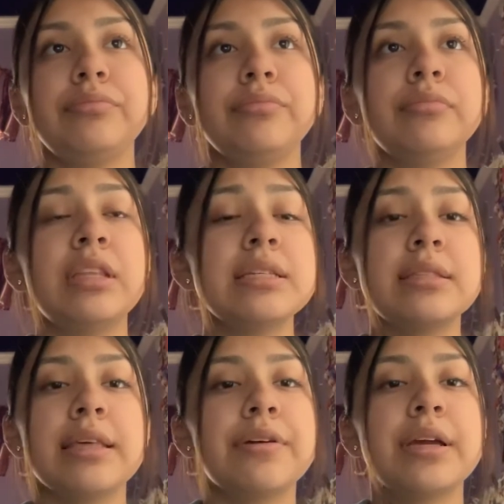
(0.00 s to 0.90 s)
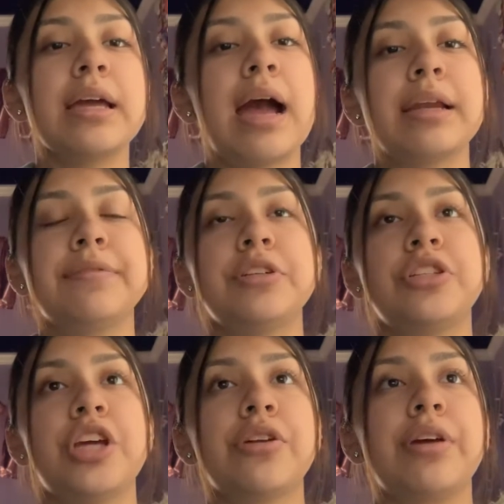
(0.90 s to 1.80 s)
this theory kind of
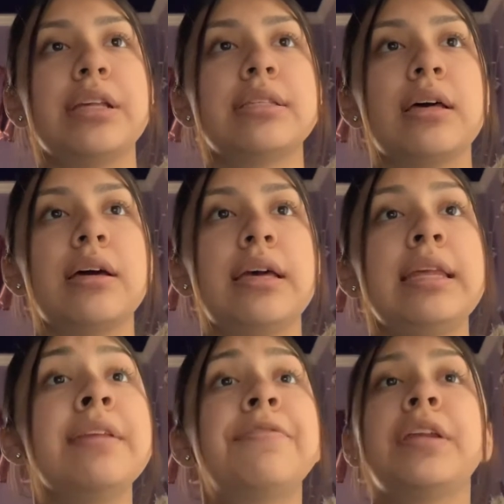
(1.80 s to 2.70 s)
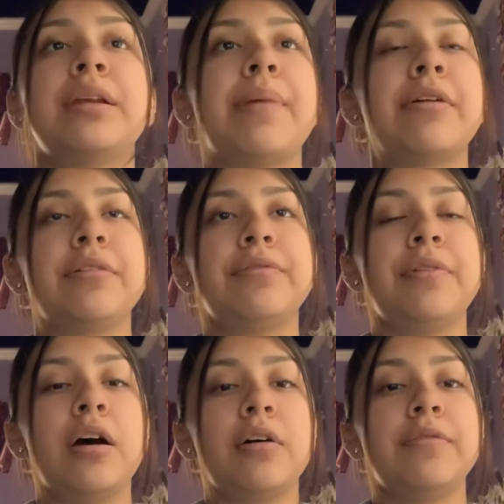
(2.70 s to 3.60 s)
just generates an infinite amount of
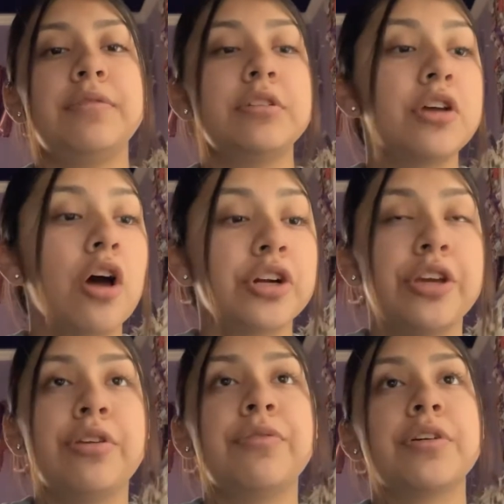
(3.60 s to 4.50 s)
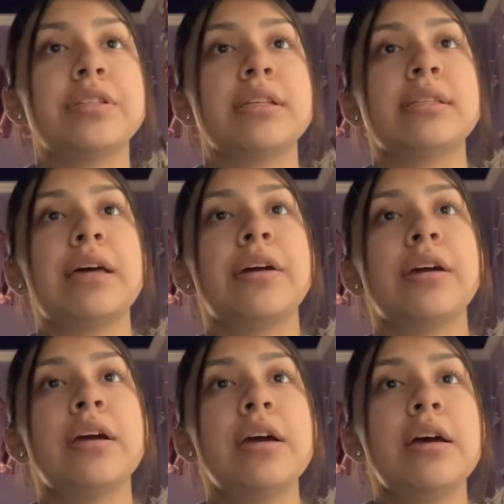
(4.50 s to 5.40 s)
daughter universes
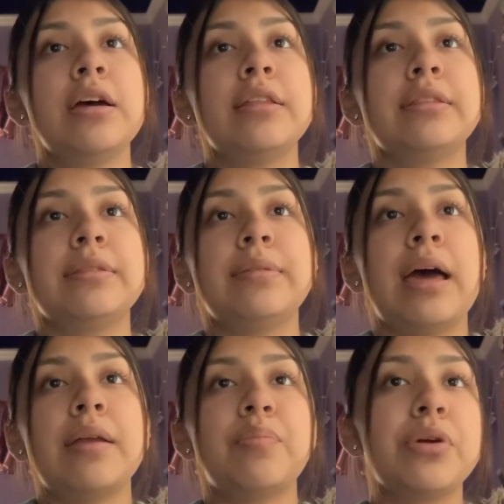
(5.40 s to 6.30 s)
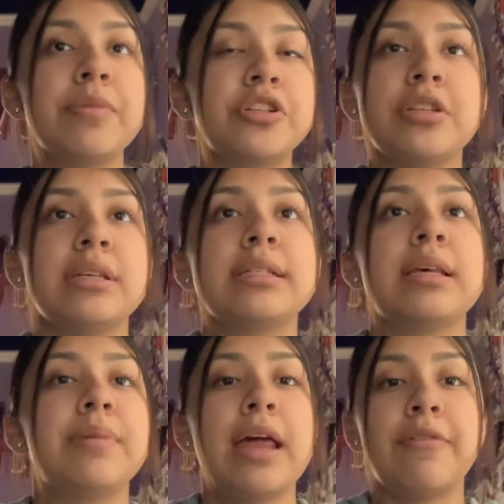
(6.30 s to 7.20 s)
that pretty much just
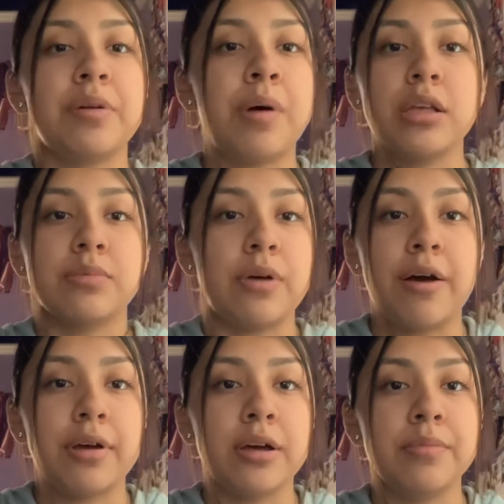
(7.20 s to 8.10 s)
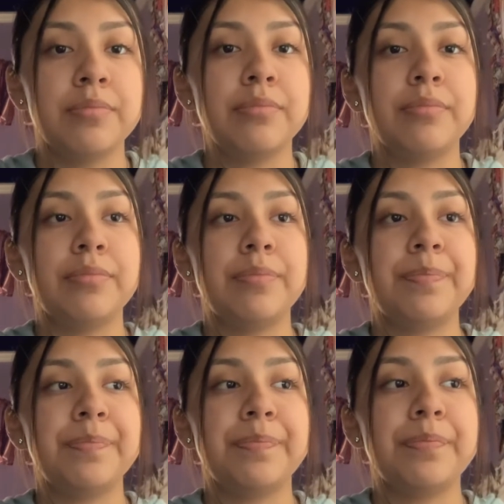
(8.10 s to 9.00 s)
exhibit every possible outcome
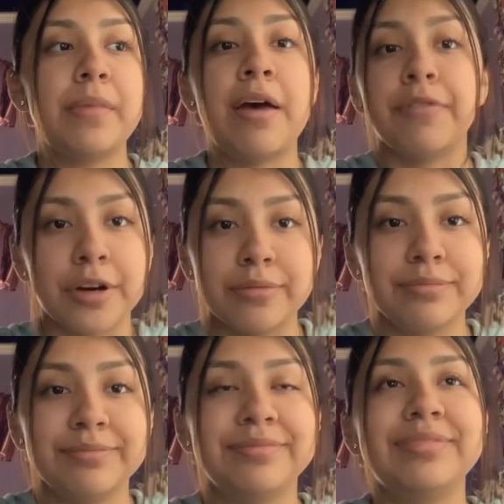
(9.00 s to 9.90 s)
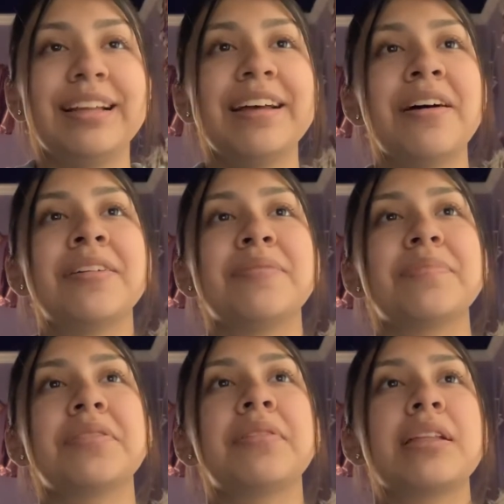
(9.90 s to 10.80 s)
ever.
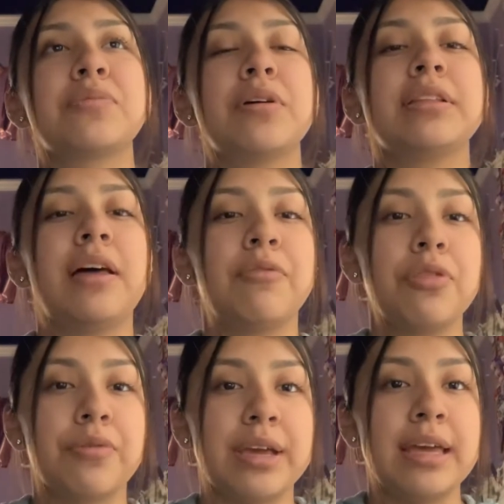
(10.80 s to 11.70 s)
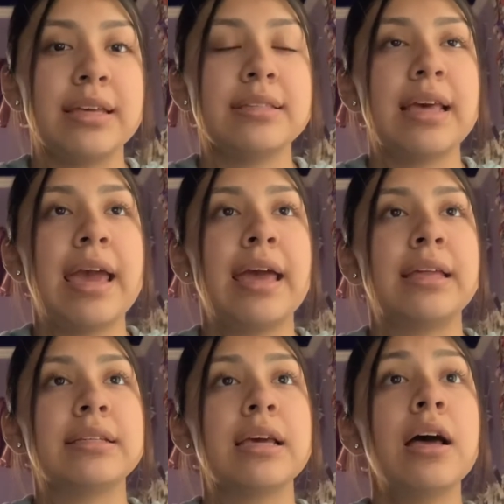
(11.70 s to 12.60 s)
So that's what level 3 is.
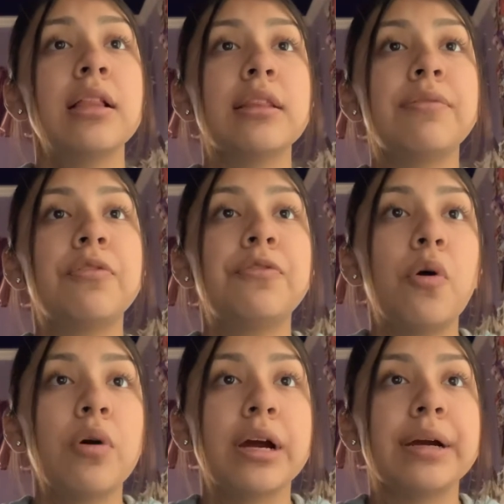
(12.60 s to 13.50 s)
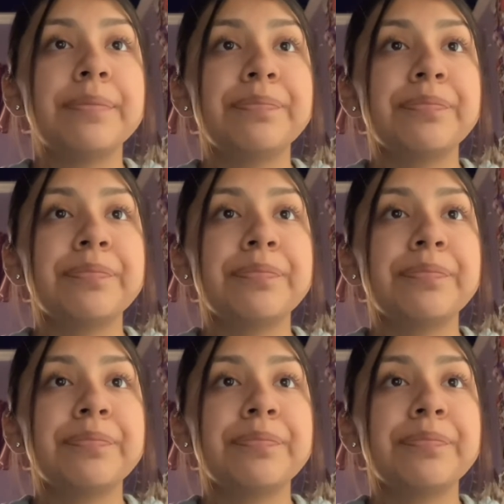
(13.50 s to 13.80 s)
And level 4